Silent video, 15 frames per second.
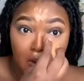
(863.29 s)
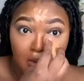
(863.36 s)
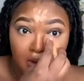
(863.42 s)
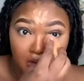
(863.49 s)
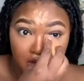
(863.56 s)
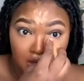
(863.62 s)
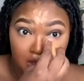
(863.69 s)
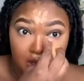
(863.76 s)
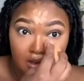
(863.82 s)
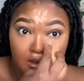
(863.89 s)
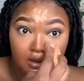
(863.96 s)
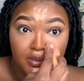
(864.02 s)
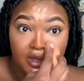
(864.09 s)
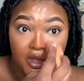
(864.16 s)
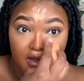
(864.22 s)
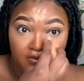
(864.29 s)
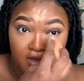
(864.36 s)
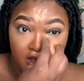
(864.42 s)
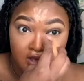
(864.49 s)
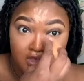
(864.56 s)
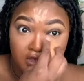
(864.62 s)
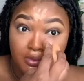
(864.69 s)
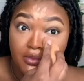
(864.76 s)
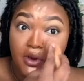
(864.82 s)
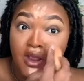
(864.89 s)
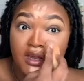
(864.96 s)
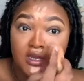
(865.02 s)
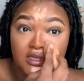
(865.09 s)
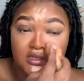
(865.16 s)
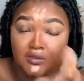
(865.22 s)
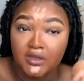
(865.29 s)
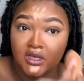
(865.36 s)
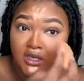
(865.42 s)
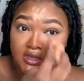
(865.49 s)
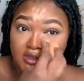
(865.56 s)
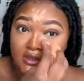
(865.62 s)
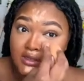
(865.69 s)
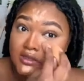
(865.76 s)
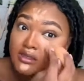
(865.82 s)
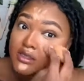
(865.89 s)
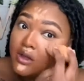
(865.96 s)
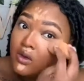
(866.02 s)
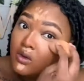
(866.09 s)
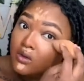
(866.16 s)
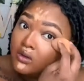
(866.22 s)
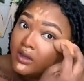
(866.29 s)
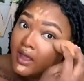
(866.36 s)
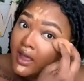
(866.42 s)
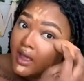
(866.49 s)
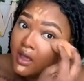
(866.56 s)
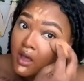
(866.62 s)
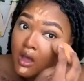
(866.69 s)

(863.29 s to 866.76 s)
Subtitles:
we needed a little bit of extra brightness because of the tone that